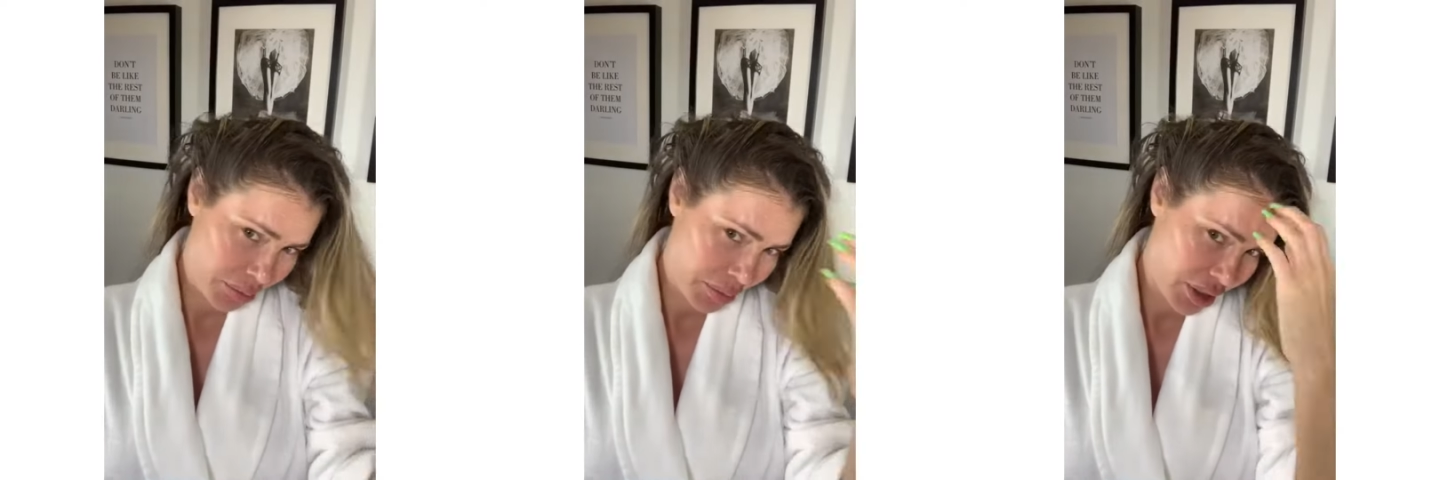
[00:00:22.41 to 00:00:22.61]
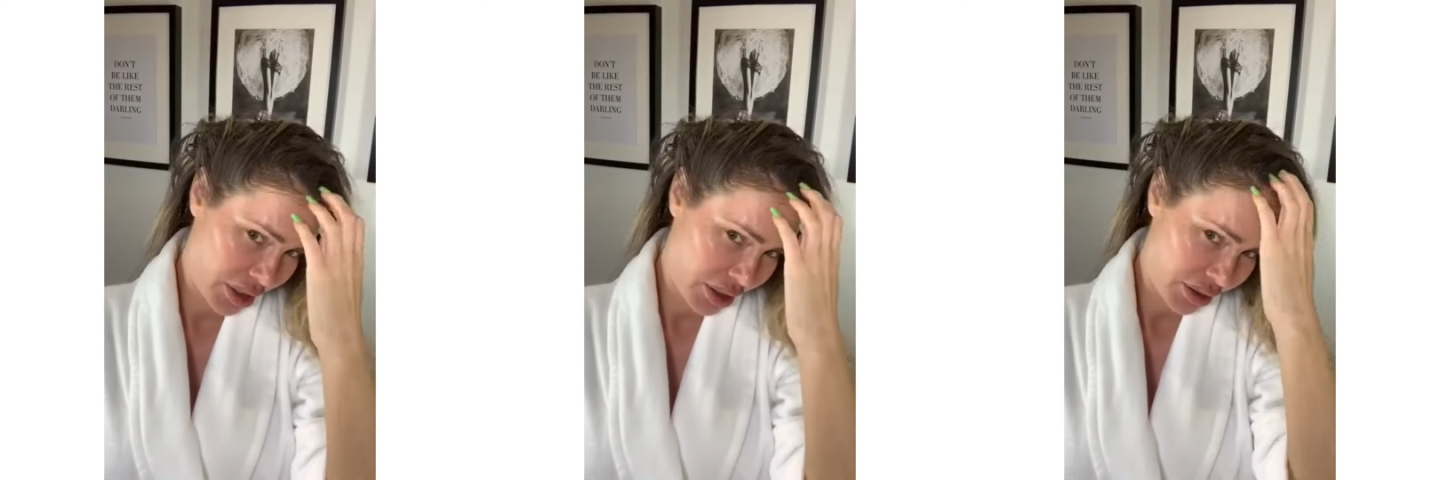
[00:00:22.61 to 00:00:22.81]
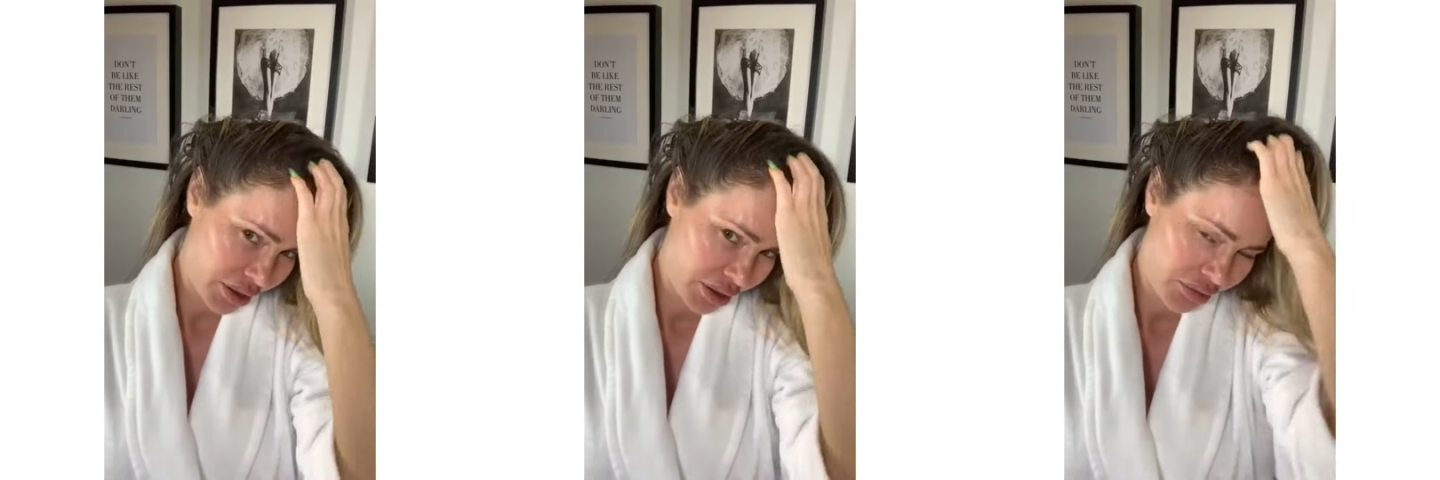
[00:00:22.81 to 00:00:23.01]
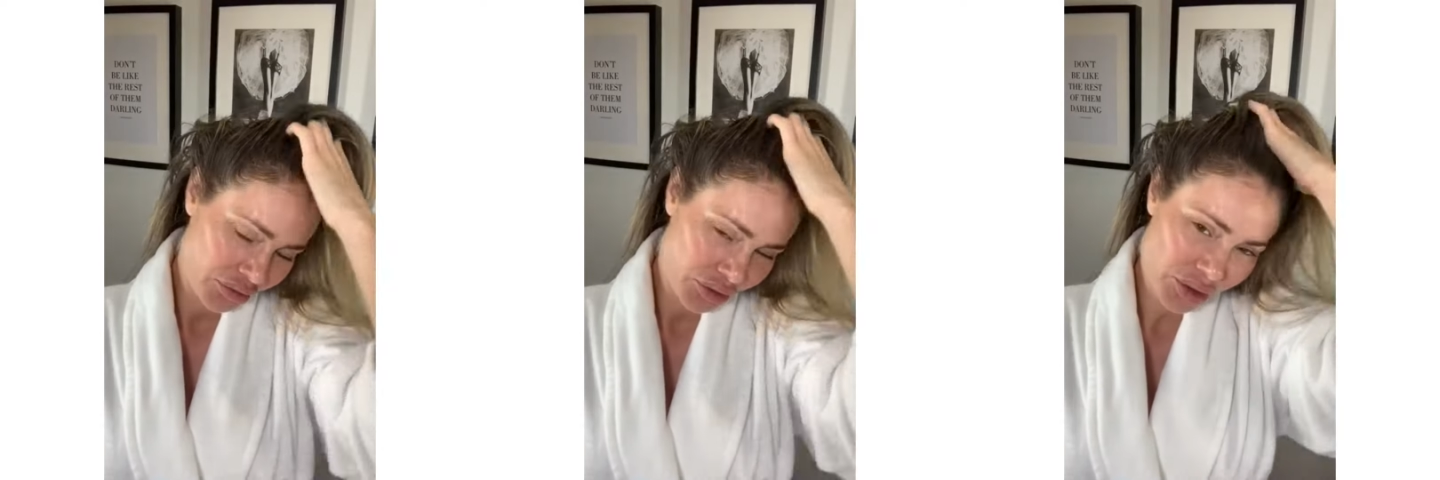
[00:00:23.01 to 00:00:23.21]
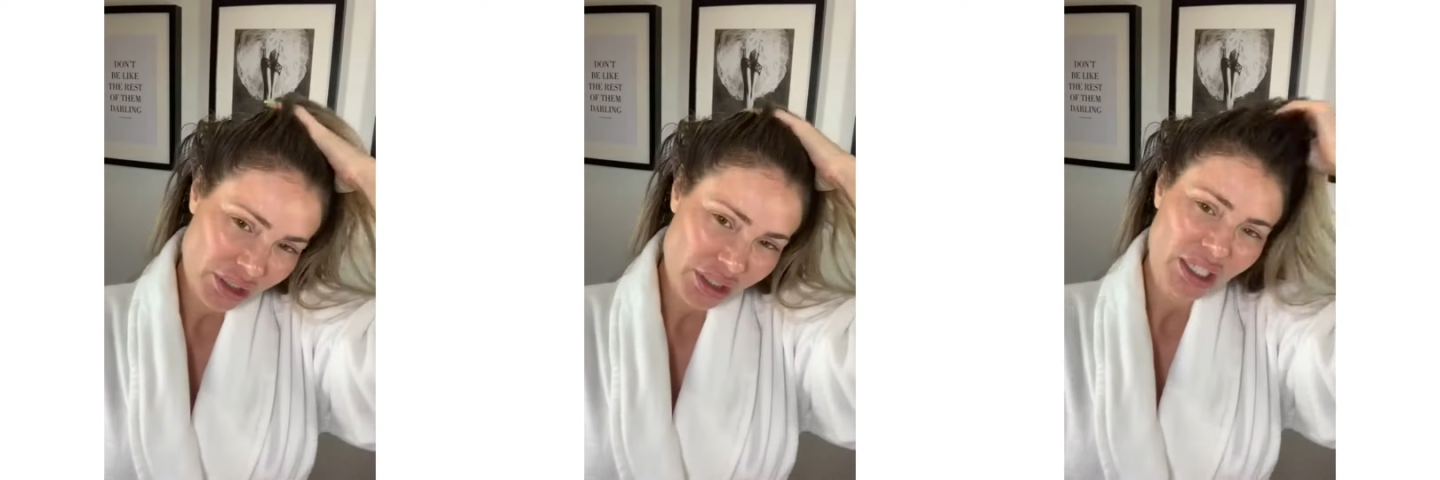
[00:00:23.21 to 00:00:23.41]
but I've
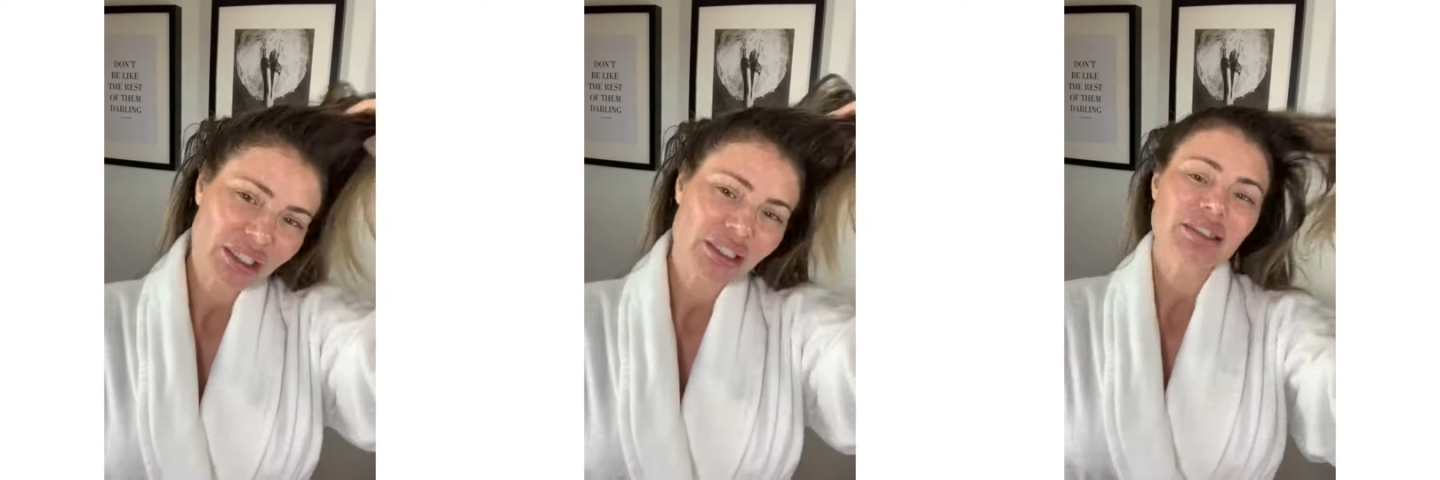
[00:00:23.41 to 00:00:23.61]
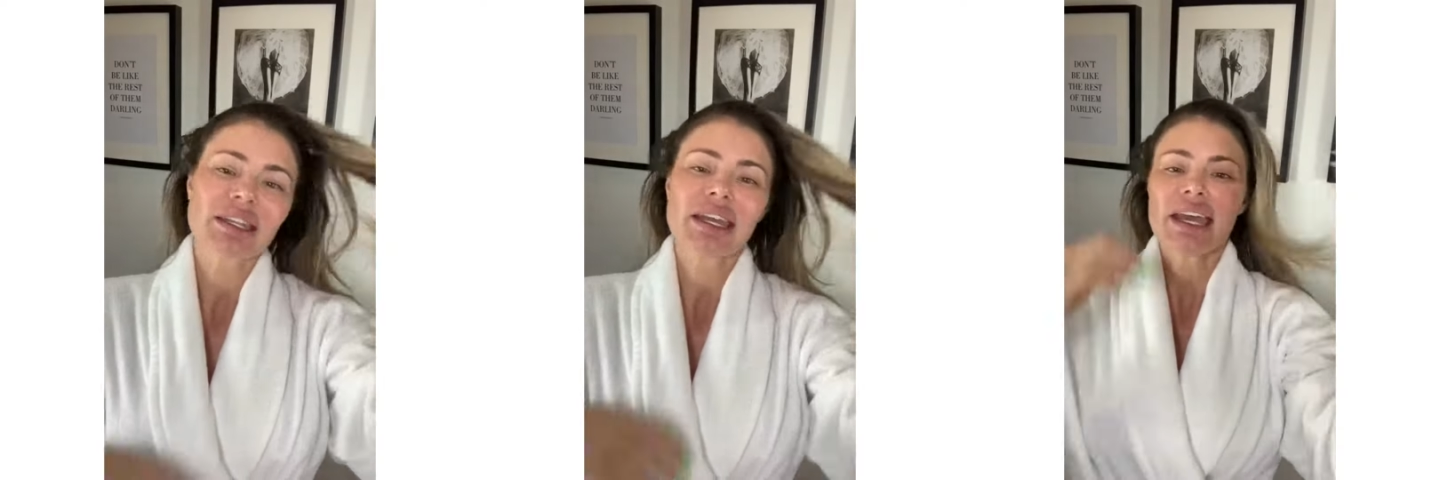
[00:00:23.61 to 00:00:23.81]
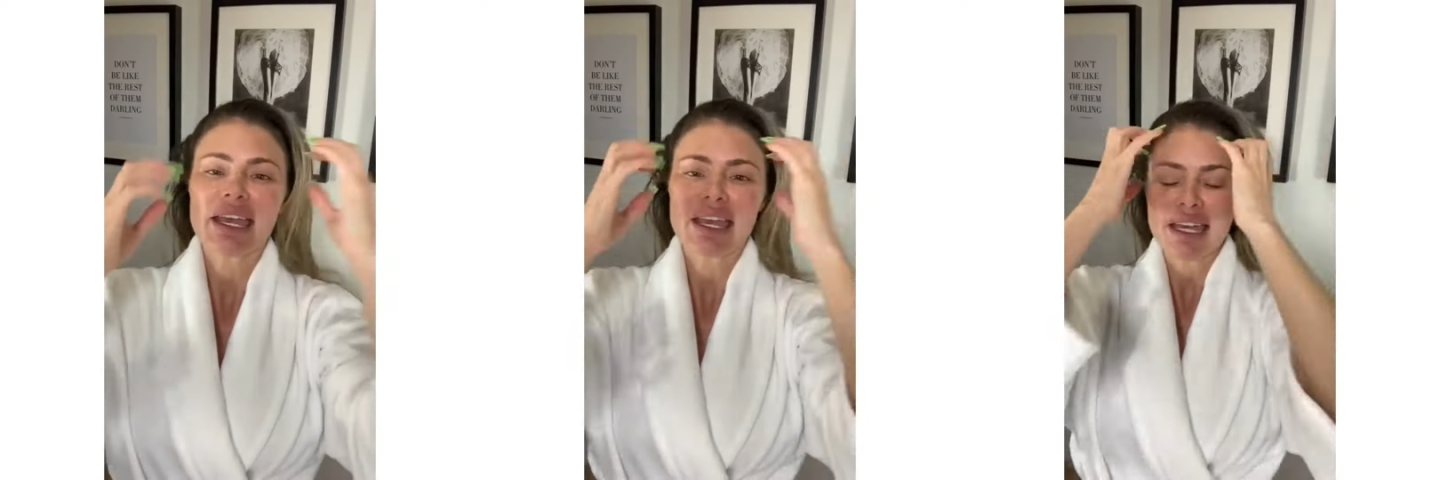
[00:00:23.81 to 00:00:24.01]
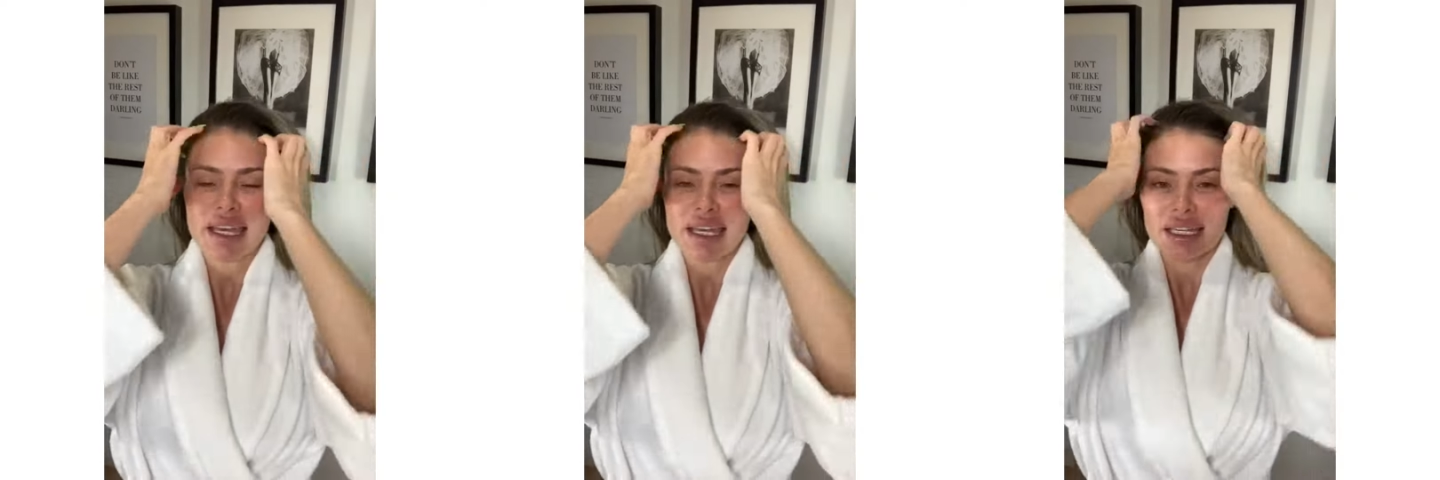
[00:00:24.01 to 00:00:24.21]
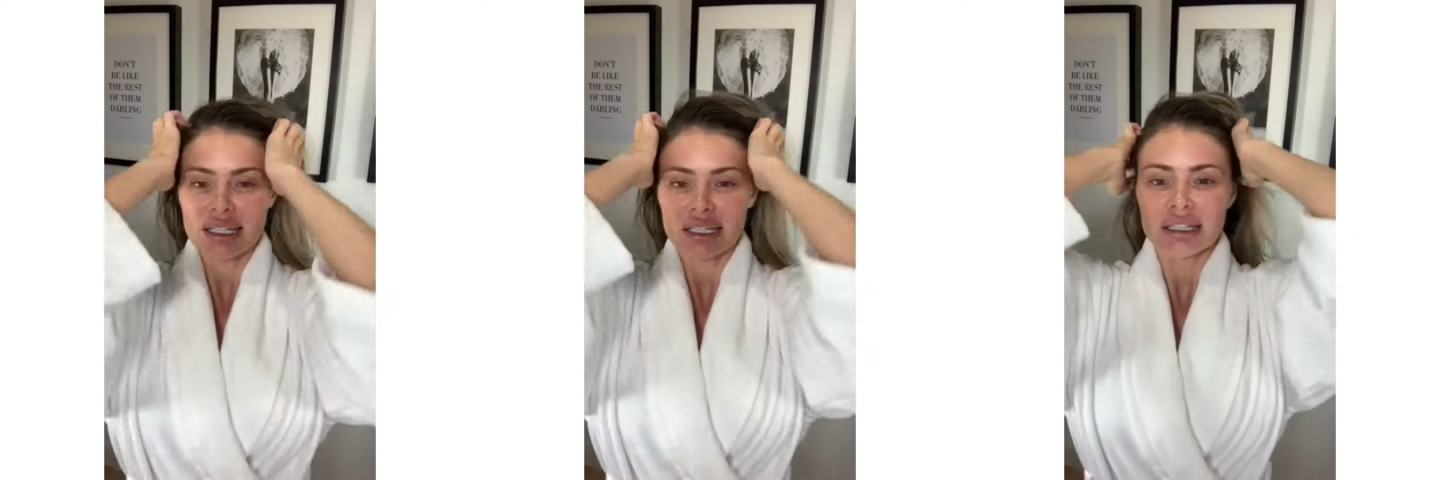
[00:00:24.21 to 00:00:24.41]
got coloured
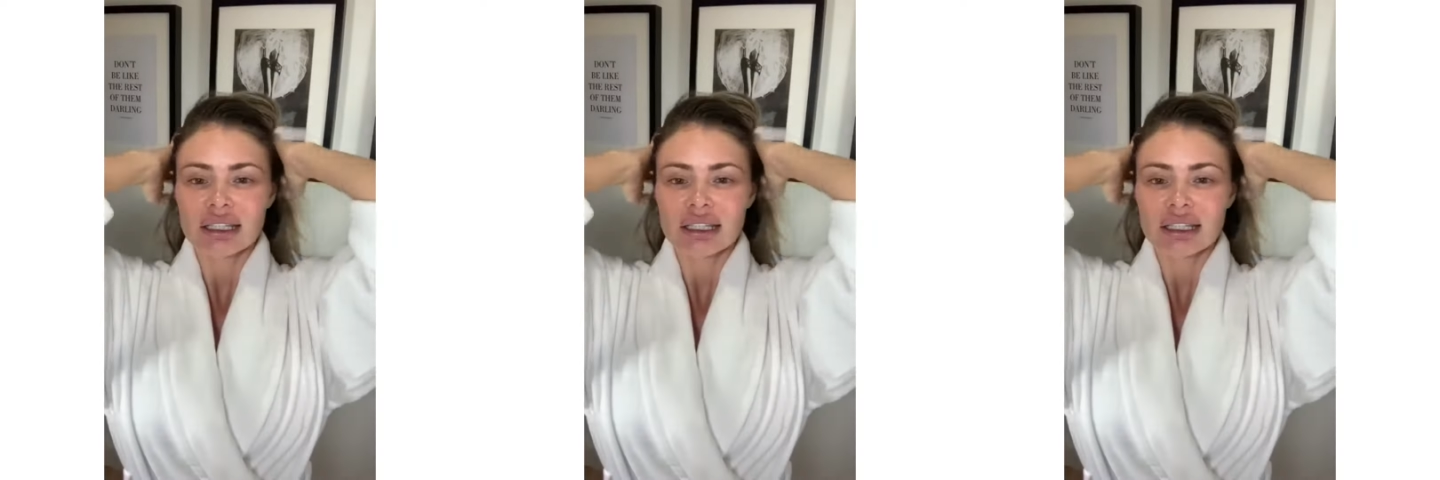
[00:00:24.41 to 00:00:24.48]
hair,